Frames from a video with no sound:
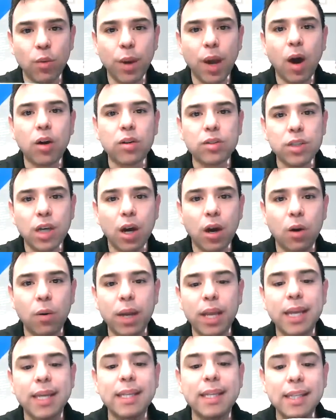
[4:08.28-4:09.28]
We all know
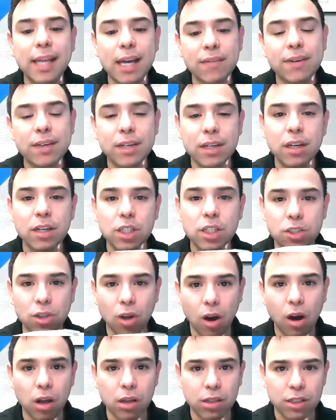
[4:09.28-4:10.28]
$11,
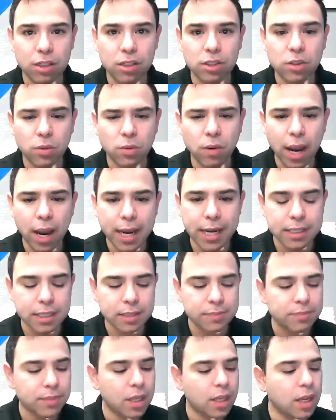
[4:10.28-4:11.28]
right?
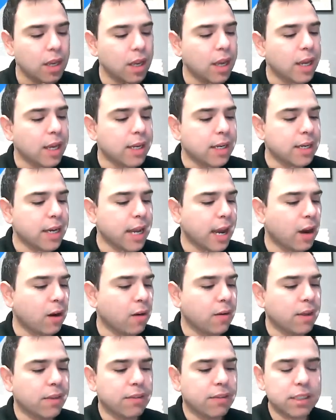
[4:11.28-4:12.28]

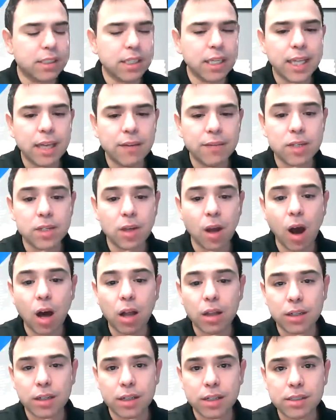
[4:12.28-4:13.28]
Now, this
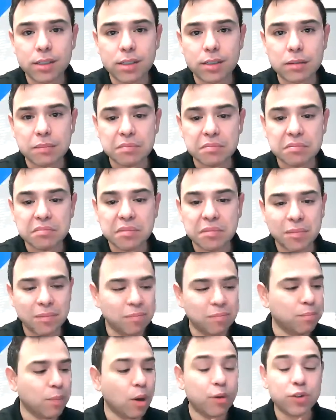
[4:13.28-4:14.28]
$11,
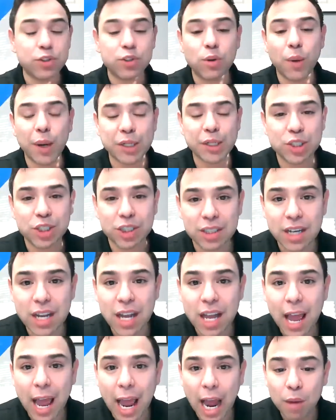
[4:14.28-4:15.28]
bonus question,
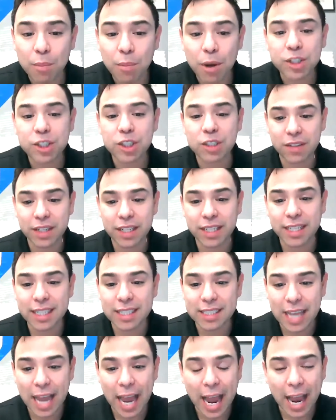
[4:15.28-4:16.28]
how much of it
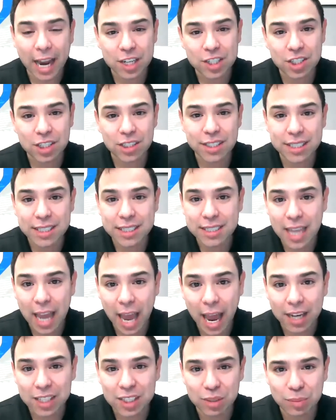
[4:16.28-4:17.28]
is actually
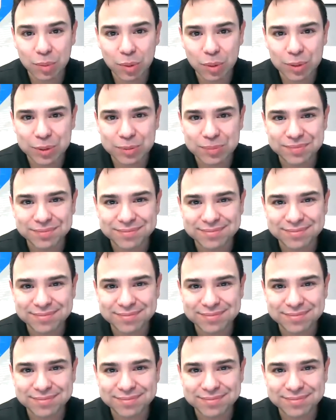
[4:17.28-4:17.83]
taxable?